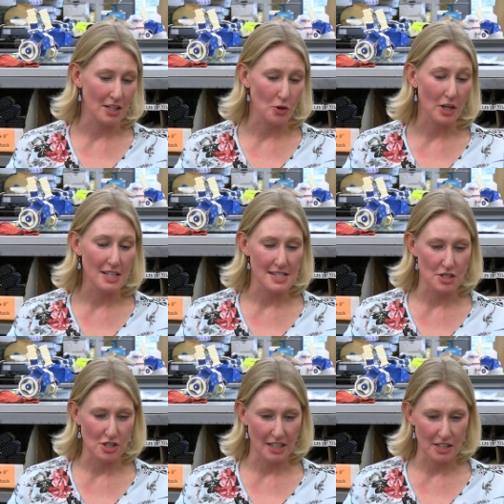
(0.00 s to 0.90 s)
an
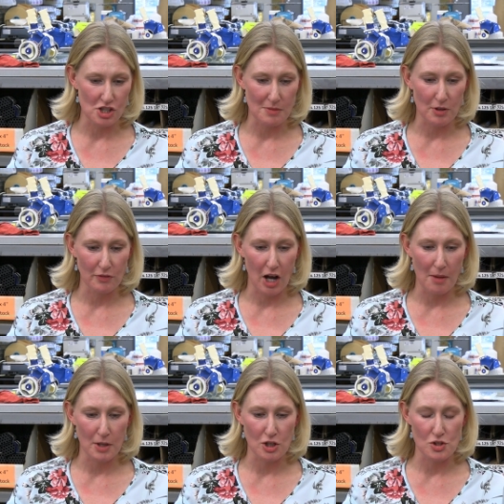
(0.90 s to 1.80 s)
organization like a Chamber of
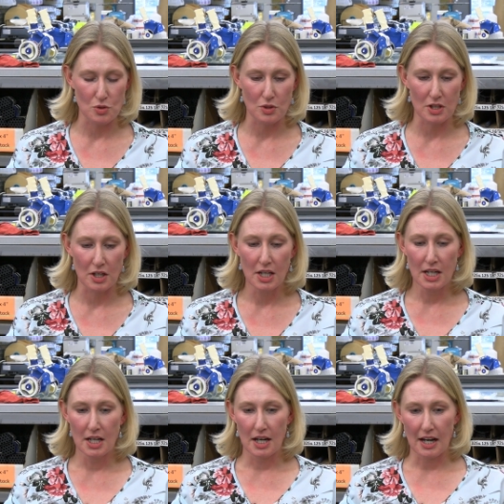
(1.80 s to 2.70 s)
Commerce, or
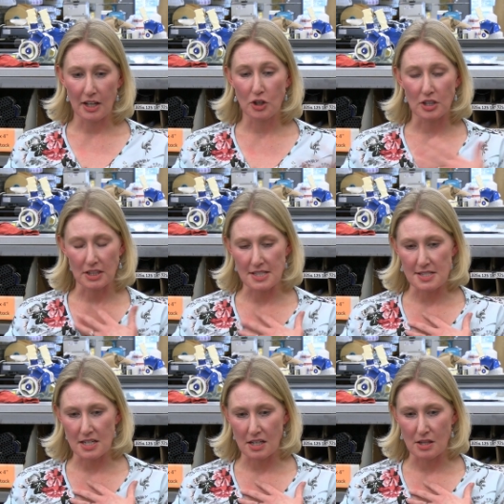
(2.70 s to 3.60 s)
I currently
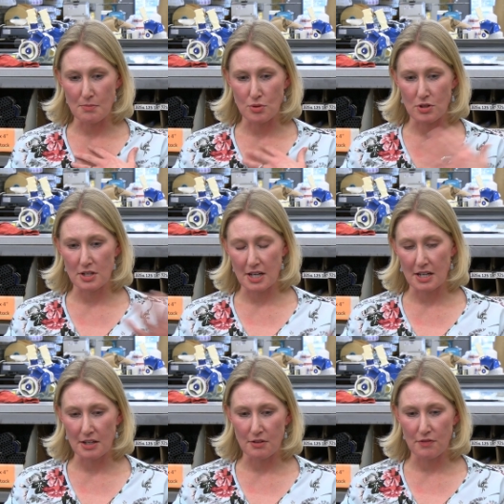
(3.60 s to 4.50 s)
sit on the board
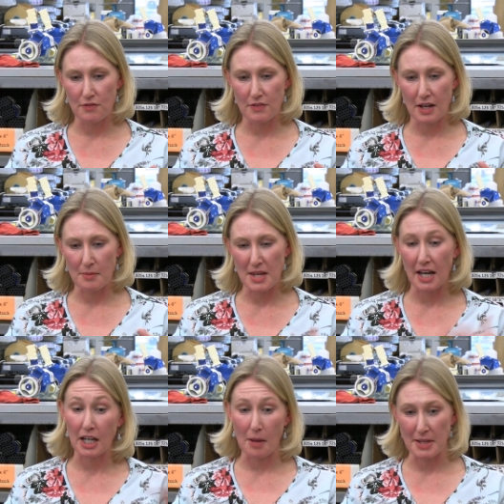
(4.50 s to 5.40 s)
of the
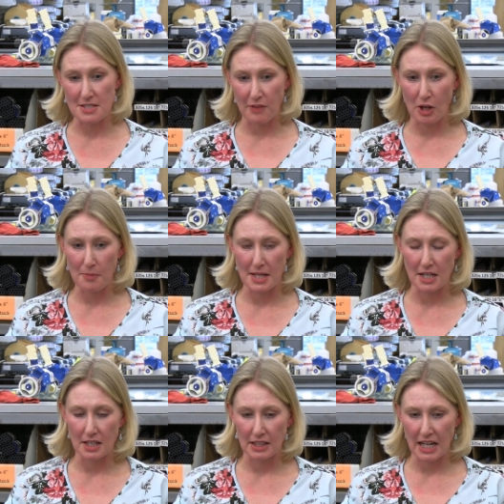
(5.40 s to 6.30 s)
Economic Development
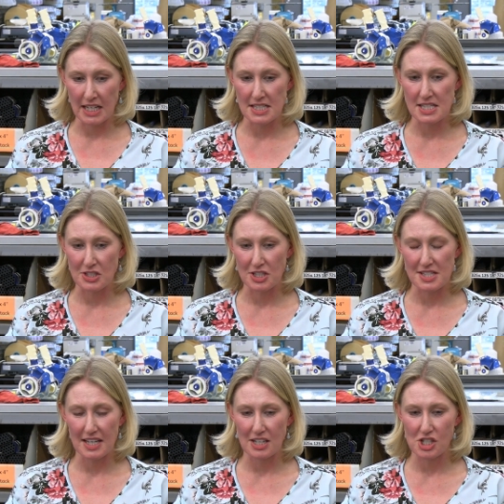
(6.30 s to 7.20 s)
Alliance here in
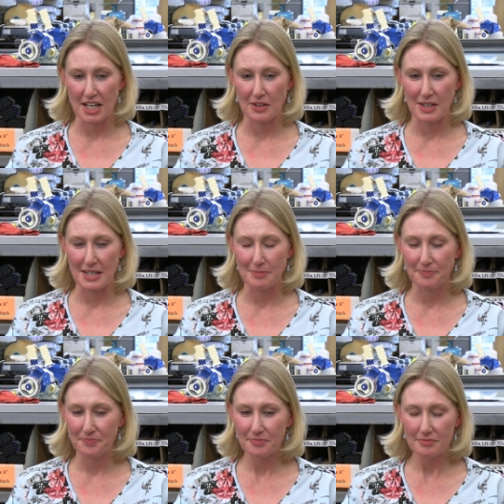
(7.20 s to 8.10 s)
Skagit County,
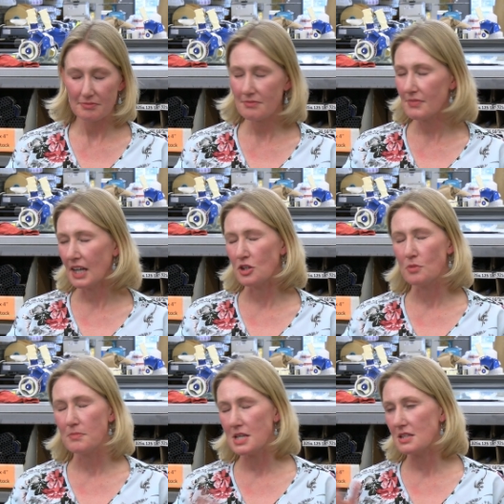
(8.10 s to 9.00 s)
and you
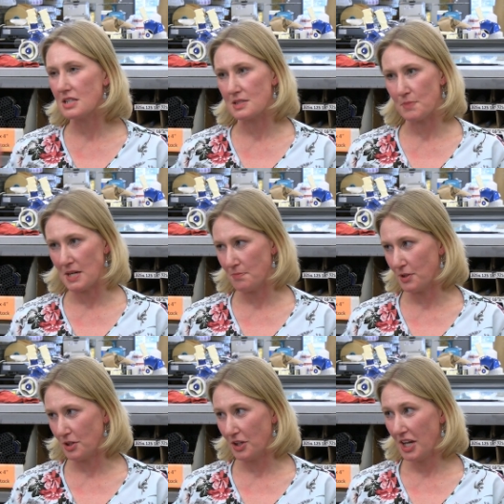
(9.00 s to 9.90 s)
meet these
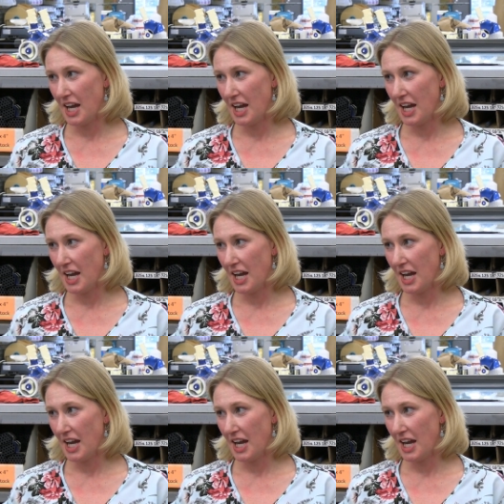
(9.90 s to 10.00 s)
people,